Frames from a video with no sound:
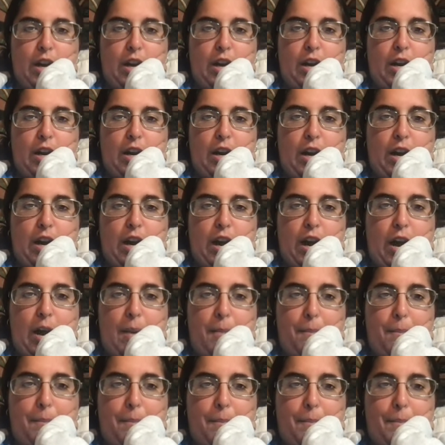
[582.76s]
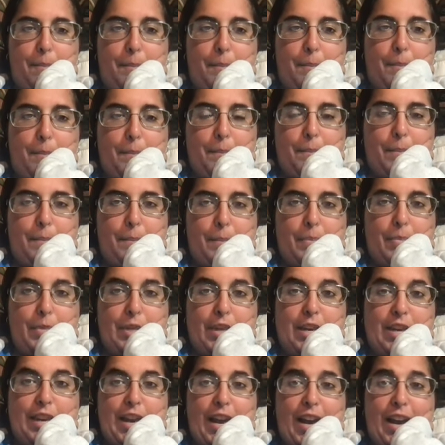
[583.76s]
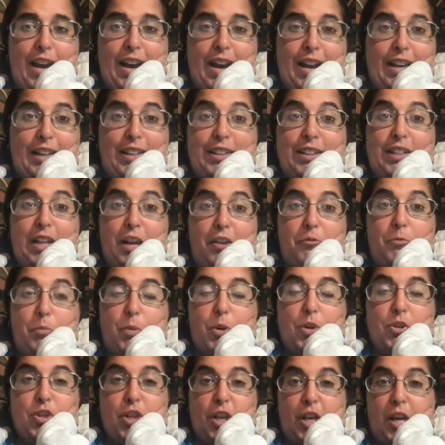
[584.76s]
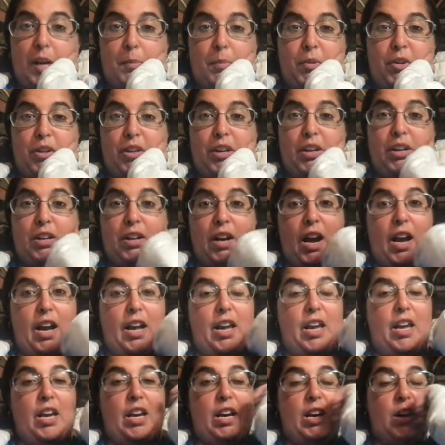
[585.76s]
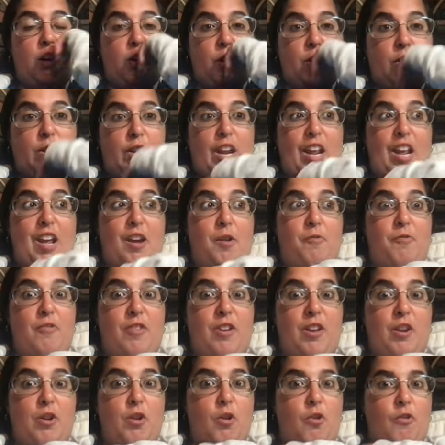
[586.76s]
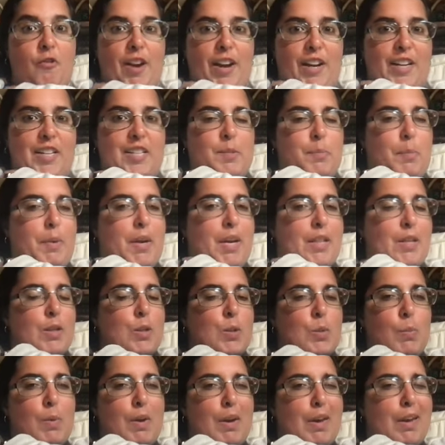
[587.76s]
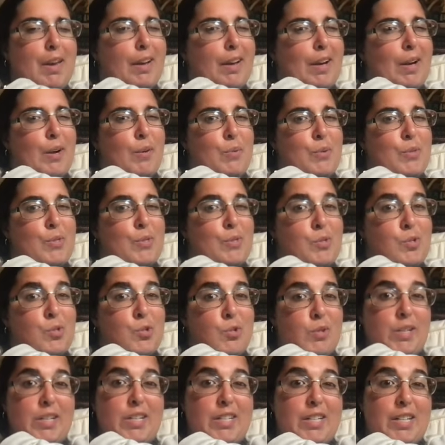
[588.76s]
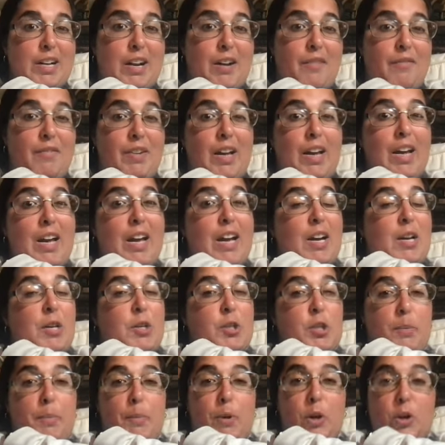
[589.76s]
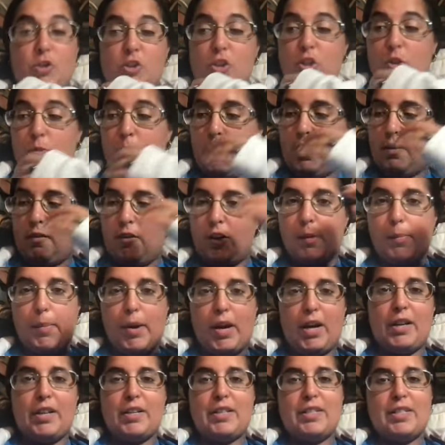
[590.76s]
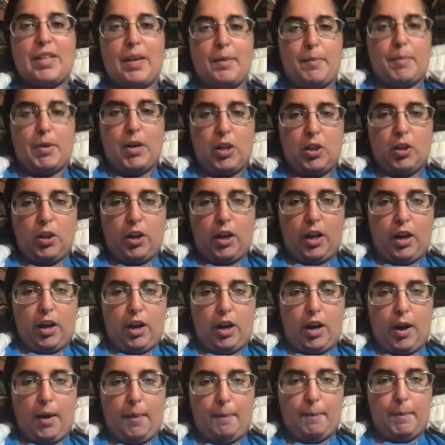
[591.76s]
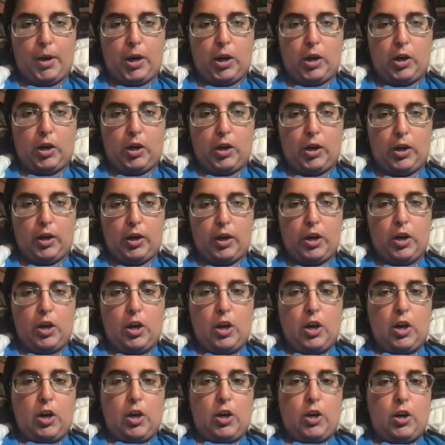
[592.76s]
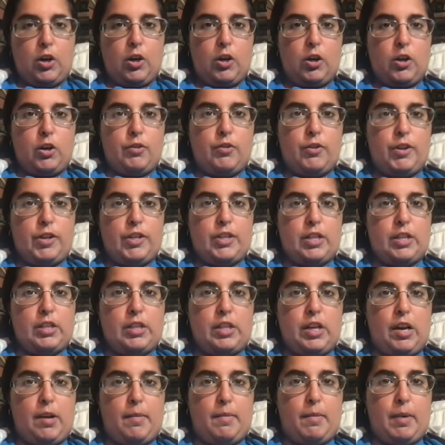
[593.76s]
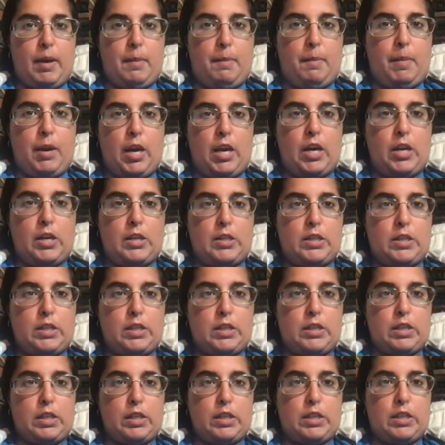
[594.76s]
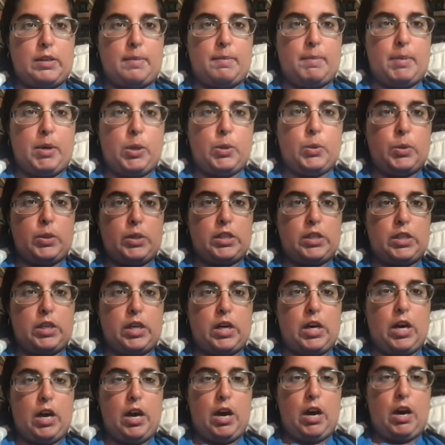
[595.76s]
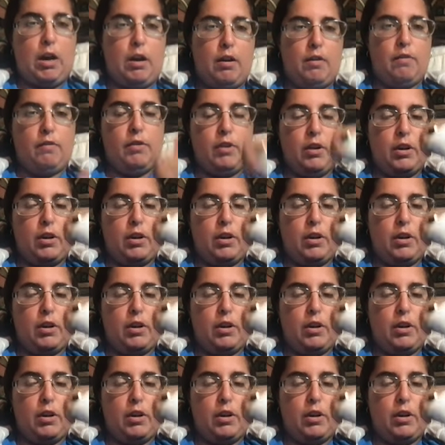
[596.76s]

Um, yeah, I love Brigid Kemmerer. I heard Naomi Novik speak this week and I was intrigued enough to purchase one of her books. I'm going to look it up on Goodreads to see how many pages it's supposed to have.